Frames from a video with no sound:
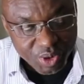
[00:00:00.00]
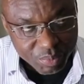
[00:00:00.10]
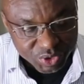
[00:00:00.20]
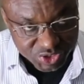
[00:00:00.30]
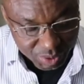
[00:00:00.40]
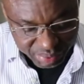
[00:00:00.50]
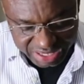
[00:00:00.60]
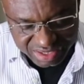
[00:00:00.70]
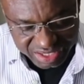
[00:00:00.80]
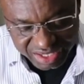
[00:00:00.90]

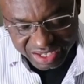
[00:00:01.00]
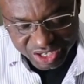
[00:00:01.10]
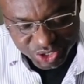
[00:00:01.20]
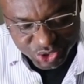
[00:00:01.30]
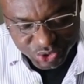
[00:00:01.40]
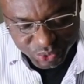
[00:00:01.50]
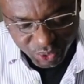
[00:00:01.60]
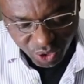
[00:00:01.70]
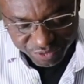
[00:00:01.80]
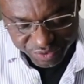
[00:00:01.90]
reproducibility
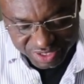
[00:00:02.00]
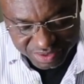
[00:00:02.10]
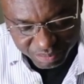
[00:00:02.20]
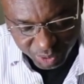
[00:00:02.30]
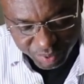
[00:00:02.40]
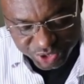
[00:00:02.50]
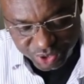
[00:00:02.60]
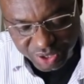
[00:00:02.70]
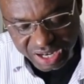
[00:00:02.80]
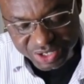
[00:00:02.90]
to office blood
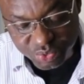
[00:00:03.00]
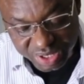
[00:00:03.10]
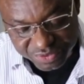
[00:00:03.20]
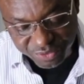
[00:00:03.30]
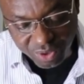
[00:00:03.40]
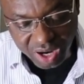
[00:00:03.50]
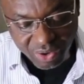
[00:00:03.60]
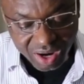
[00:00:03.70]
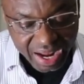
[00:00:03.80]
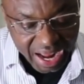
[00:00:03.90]
pressure and 24
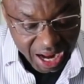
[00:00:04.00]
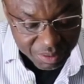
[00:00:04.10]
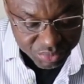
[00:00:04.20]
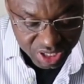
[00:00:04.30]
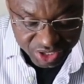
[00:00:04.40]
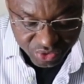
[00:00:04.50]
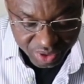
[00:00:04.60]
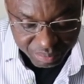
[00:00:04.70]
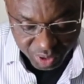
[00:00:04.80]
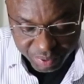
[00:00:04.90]
hour
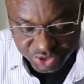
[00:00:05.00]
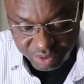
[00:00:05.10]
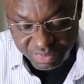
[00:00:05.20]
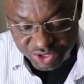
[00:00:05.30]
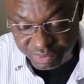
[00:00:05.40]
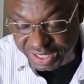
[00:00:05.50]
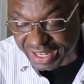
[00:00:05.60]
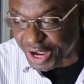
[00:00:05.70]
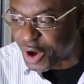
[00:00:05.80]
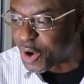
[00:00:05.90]
ambulatory blood pressure
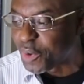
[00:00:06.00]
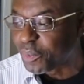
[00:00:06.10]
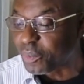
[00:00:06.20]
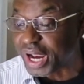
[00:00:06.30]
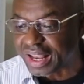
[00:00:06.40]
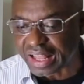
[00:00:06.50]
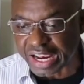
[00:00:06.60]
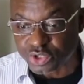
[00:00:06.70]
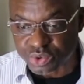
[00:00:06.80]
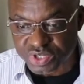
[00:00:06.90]
measurement. Well,
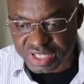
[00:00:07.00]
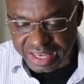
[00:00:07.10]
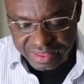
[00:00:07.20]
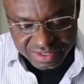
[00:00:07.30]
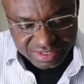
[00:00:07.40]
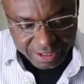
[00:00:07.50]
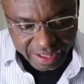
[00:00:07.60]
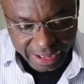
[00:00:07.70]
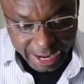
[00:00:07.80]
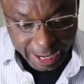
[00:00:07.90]
I should say this.
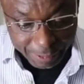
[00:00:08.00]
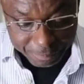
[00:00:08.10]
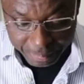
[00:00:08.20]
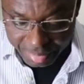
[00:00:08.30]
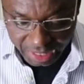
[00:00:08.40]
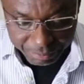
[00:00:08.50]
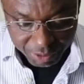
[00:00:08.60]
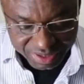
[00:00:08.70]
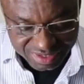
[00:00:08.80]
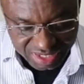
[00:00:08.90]
Um, I'm
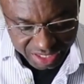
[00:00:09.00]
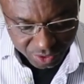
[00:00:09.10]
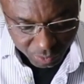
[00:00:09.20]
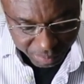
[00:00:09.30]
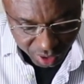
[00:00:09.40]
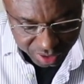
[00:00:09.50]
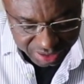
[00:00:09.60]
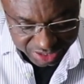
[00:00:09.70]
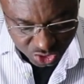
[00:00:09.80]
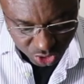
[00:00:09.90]
not being cynical,
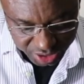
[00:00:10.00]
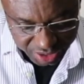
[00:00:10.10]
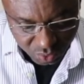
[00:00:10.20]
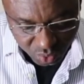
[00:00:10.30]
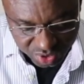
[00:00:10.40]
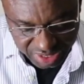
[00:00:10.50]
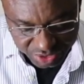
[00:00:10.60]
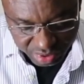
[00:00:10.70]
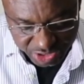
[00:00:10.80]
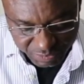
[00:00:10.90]
but the study was
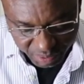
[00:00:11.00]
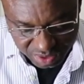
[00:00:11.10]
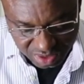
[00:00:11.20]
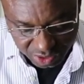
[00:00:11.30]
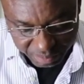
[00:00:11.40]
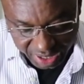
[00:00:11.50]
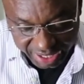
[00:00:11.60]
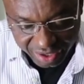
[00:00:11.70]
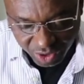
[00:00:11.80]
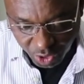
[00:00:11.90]
actually sponsored
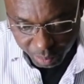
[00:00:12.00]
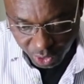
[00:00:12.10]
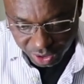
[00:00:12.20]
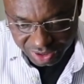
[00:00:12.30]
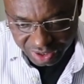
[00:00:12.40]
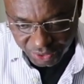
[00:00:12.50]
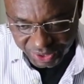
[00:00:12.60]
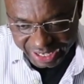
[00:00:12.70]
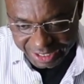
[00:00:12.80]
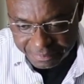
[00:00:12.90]
by Omron.
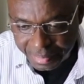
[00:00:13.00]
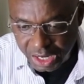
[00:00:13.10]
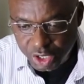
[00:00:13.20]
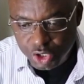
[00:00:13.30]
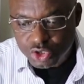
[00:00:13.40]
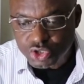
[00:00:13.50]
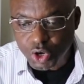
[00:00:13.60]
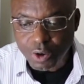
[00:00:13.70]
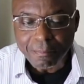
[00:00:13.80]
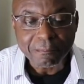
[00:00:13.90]
Okay,
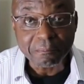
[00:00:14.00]
so